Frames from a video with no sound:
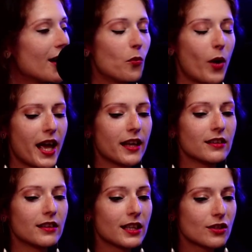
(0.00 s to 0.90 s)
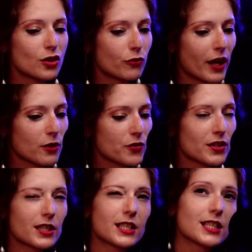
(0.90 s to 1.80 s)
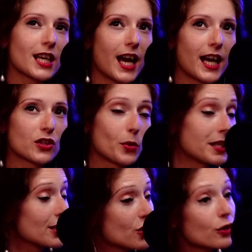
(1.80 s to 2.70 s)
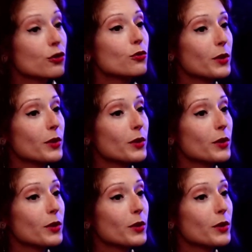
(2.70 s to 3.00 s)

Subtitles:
when in 2022,